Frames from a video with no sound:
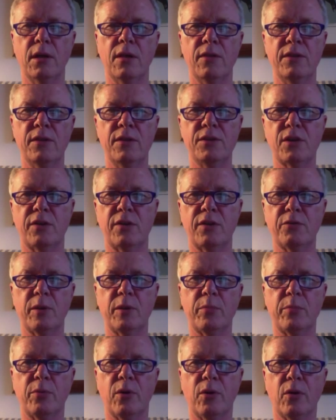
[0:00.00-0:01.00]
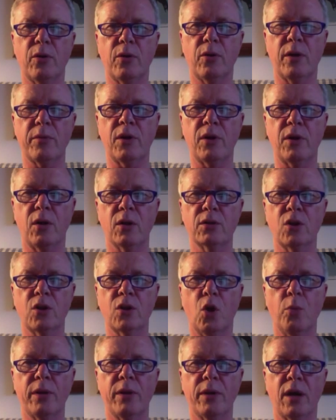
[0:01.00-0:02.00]
the software program called
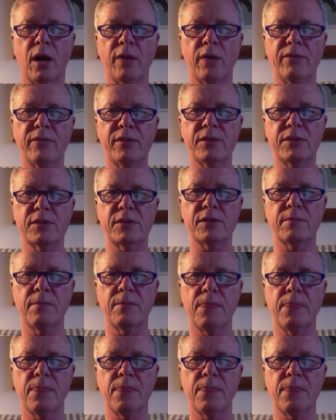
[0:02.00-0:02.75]
OpenOffice.